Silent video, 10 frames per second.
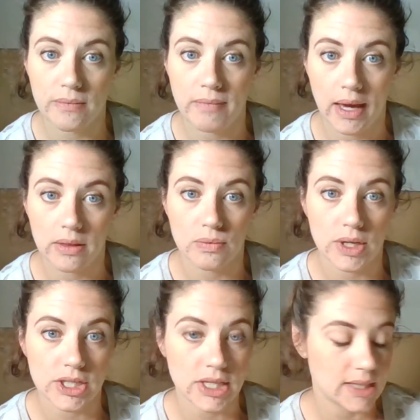math
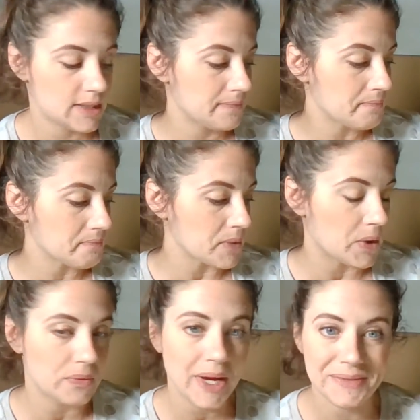worksheets.
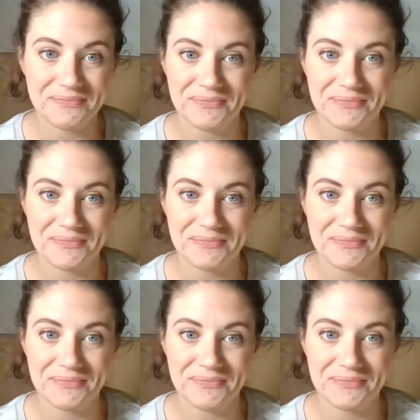All right,